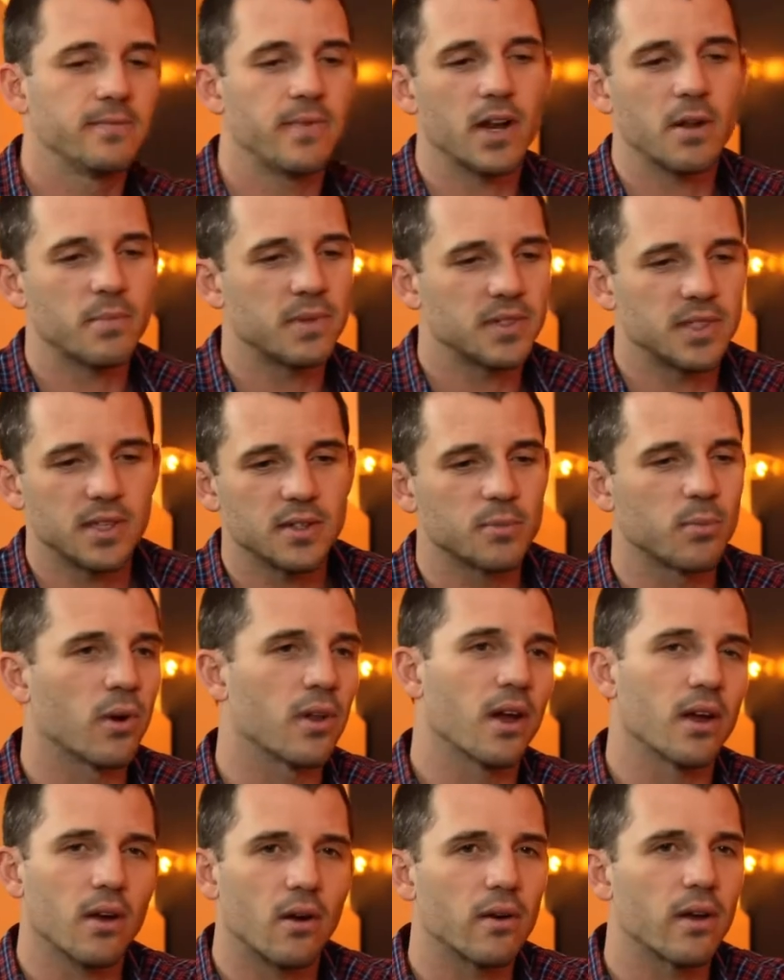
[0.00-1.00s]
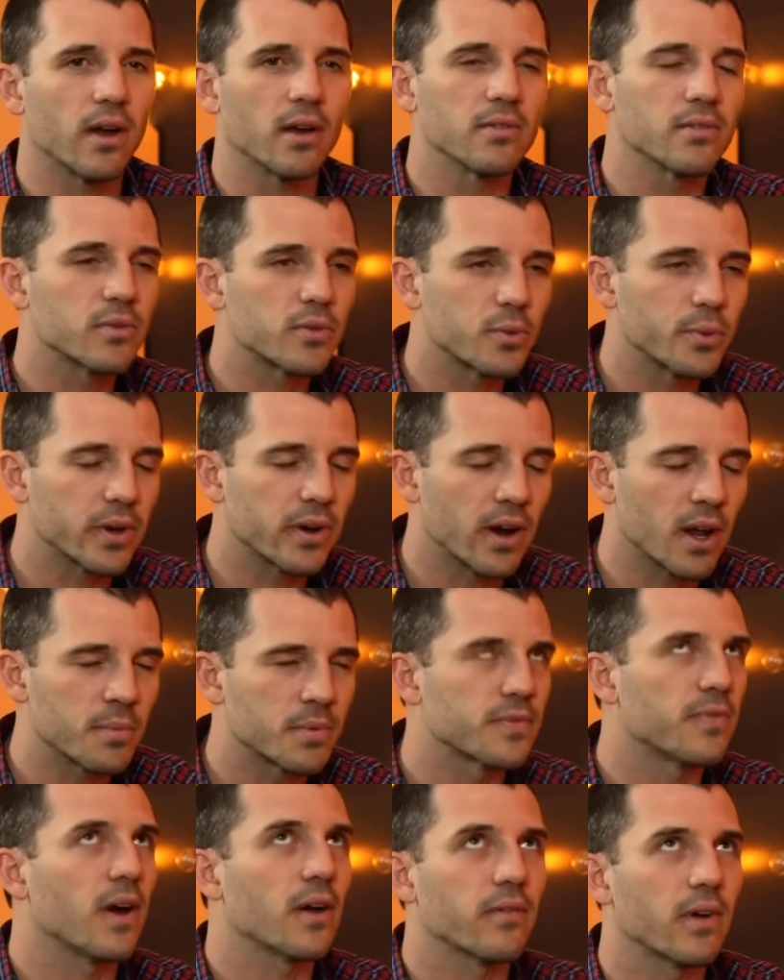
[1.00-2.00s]
Vitamin C is more like, okay, 3
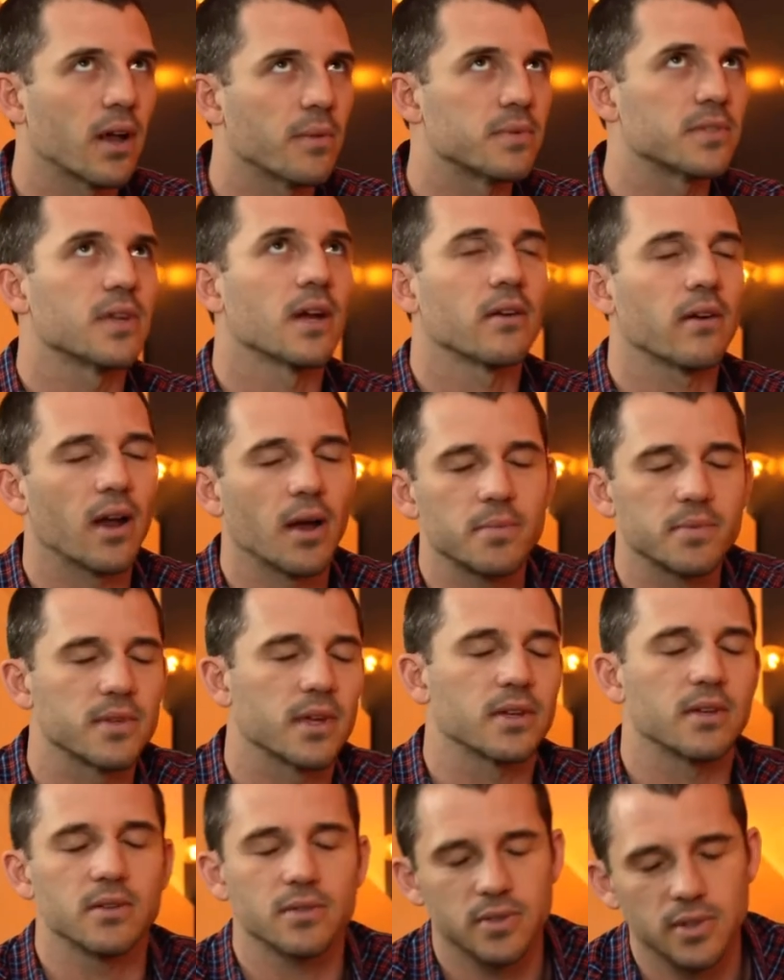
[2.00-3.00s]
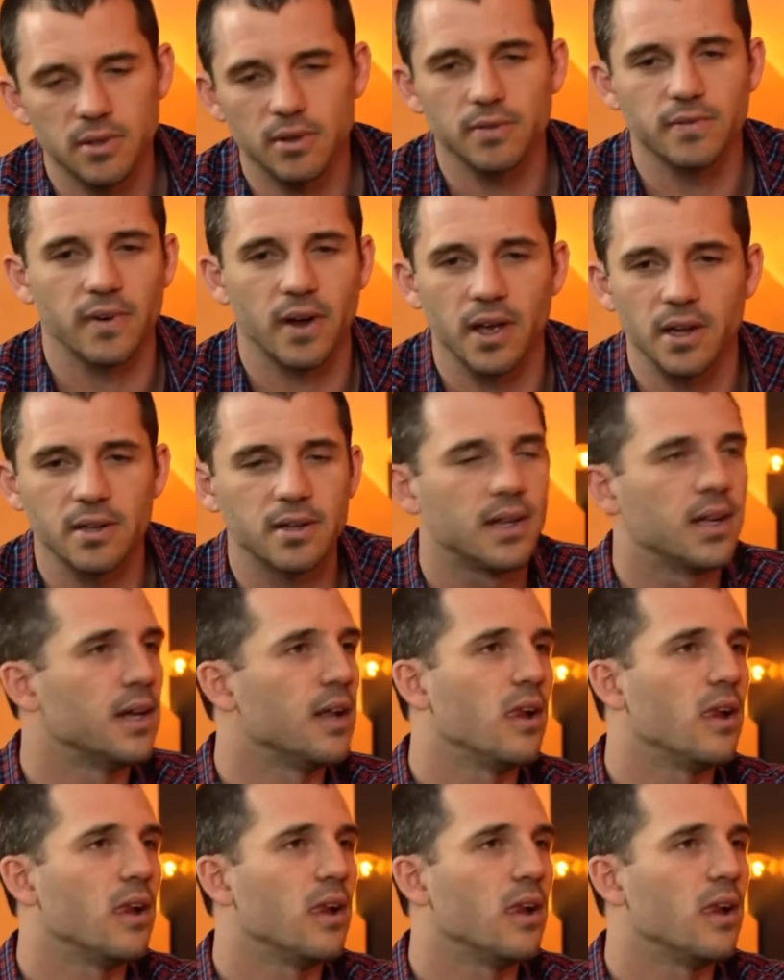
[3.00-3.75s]
grams, 5 grams, 10 grams, like, you're still fine.